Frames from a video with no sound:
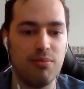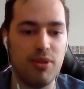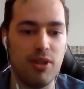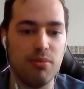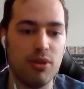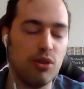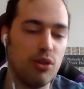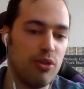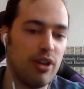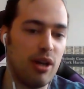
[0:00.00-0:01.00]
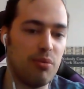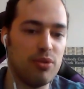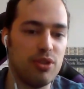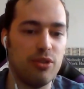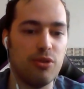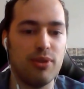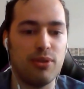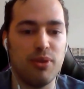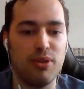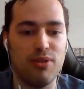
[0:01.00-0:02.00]
be able to learn AdWords a little bit
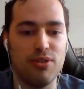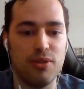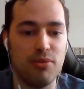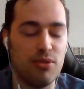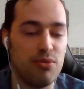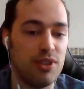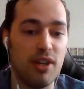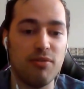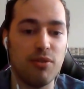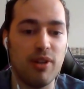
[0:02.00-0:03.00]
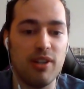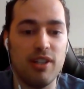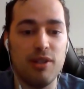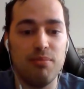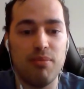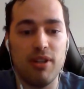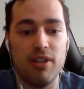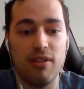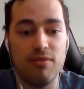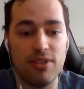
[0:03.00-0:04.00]
quicker than someone who's never ran any paid
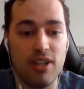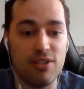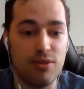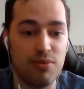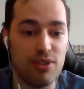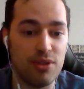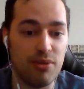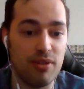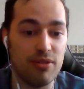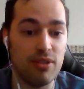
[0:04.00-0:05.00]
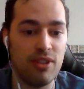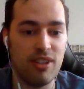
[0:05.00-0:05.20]
advertising whatsoever.